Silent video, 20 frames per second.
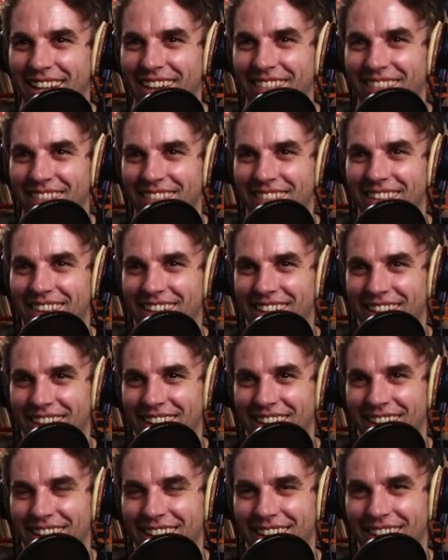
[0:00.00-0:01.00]
Yep.
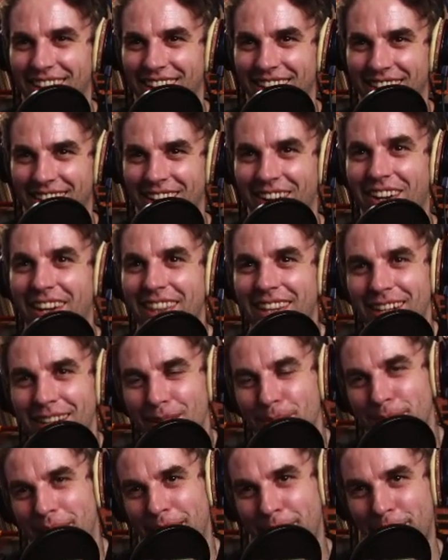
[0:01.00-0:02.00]
No, I
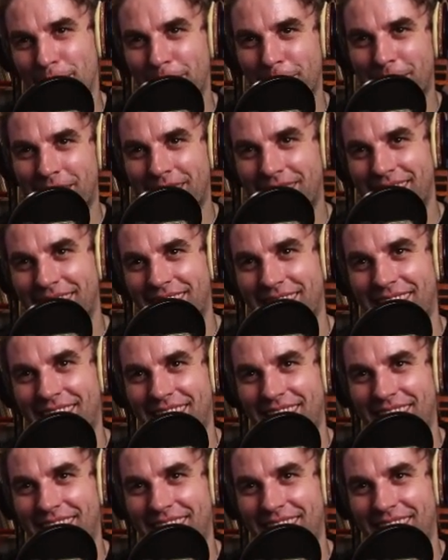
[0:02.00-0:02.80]
think you're playing pretty well.